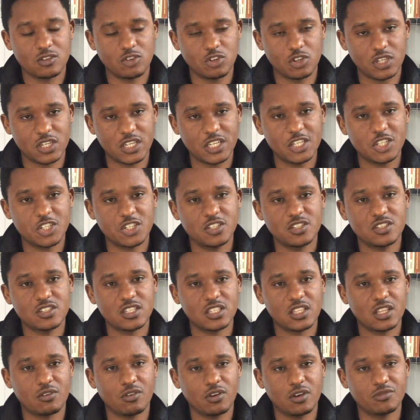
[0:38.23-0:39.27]
conditions
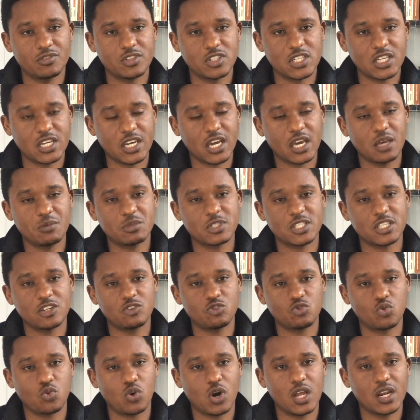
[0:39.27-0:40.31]
in the refugee camps
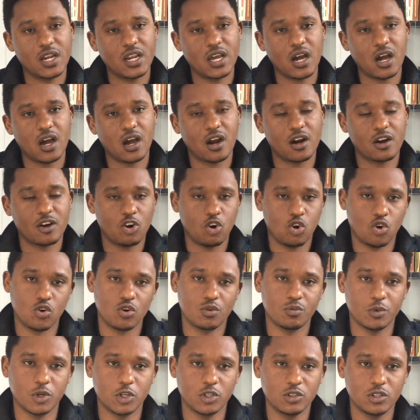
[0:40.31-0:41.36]
in Rwanda are
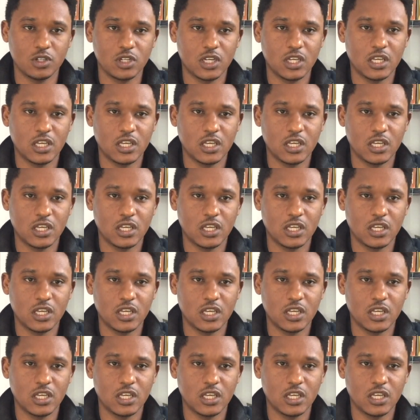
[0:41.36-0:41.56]
horrible.